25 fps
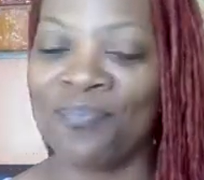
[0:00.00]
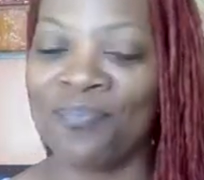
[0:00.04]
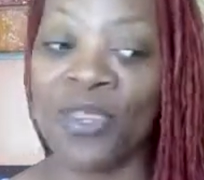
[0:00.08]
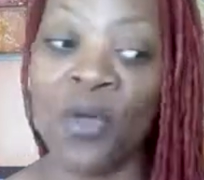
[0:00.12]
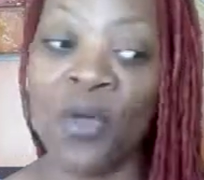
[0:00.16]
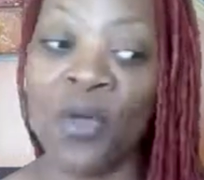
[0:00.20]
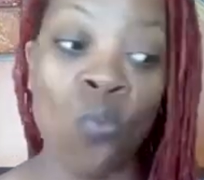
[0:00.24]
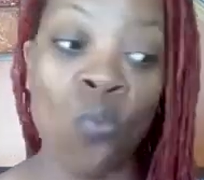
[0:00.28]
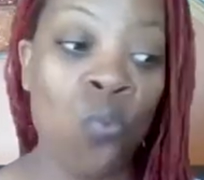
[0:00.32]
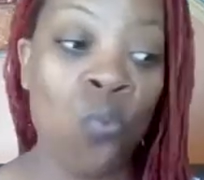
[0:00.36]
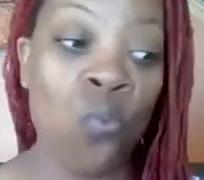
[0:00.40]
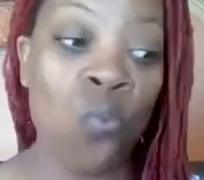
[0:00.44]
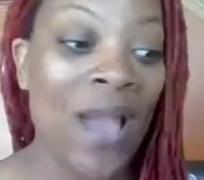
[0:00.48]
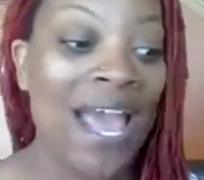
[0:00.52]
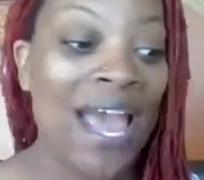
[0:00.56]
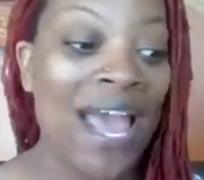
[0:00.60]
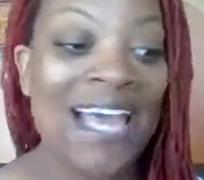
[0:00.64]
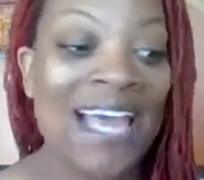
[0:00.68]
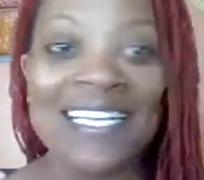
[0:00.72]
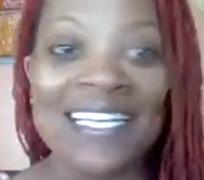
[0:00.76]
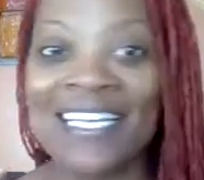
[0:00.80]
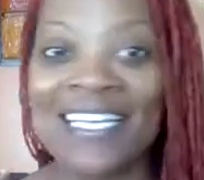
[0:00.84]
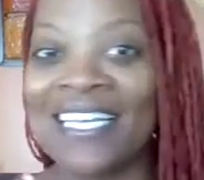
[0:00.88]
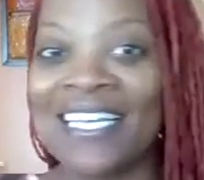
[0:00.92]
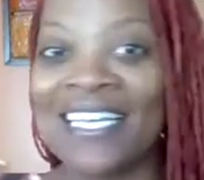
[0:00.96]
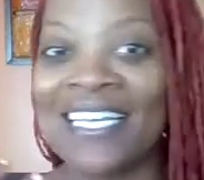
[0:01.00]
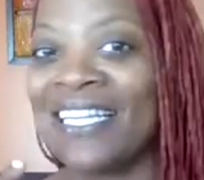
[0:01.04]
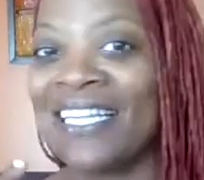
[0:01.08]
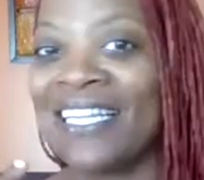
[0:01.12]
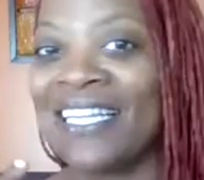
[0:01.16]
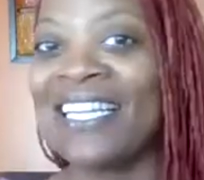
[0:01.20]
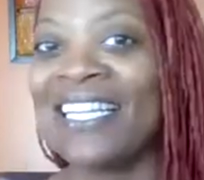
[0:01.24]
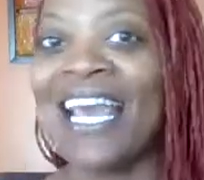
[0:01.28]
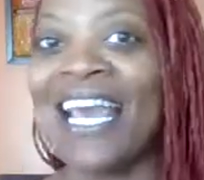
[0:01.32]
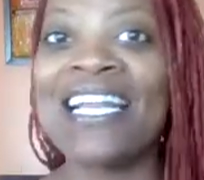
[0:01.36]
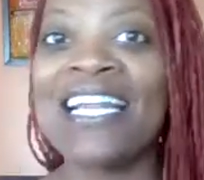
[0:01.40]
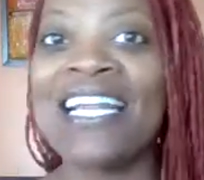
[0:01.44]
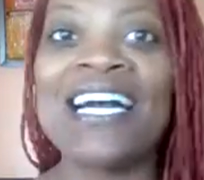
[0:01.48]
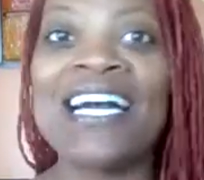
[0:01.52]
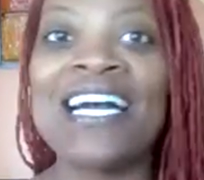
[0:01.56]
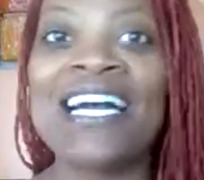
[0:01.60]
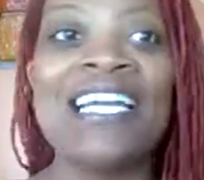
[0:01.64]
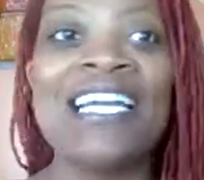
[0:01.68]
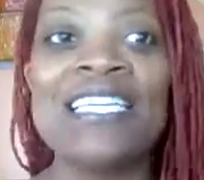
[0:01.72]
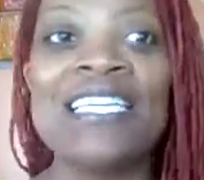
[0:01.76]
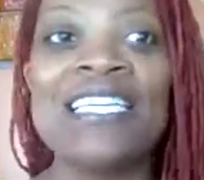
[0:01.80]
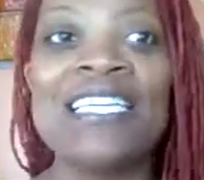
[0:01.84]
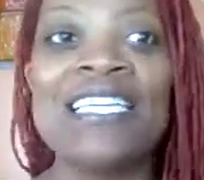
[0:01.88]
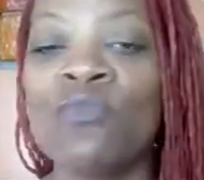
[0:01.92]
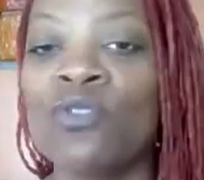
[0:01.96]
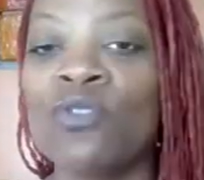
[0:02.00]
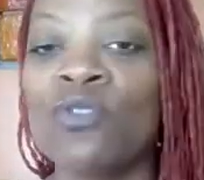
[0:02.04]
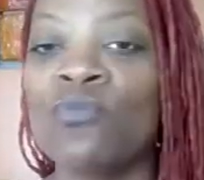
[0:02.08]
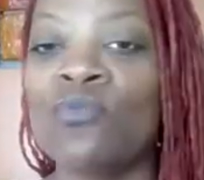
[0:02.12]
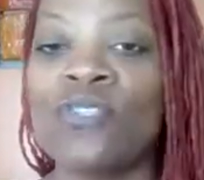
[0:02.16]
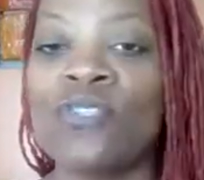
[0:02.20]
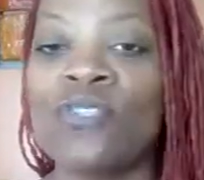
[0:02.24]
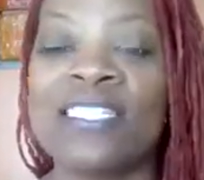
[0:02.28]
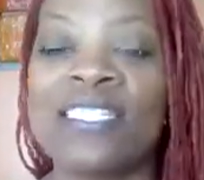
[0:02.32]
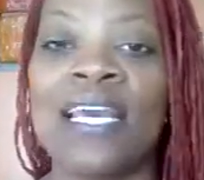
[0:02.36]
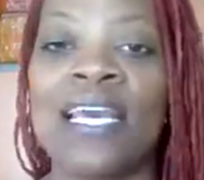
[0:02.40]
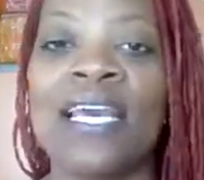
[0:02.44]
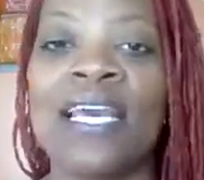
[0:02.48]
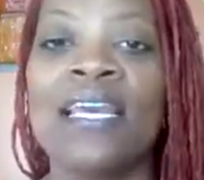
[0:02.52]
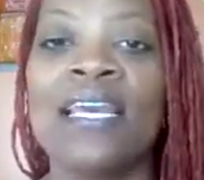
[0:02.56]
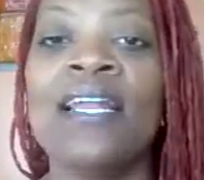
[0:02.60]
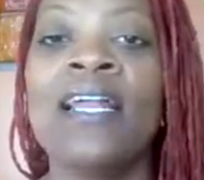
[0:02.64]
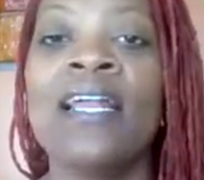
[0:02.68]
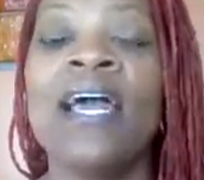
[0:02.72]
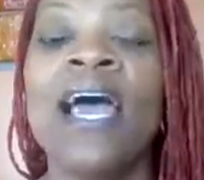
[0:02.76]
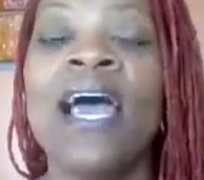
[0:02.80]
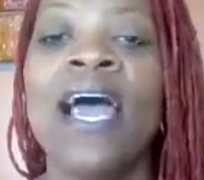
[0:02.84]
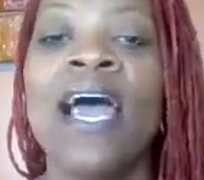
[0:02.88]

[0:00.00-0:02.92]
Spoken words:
the wedding, that honeymoon state.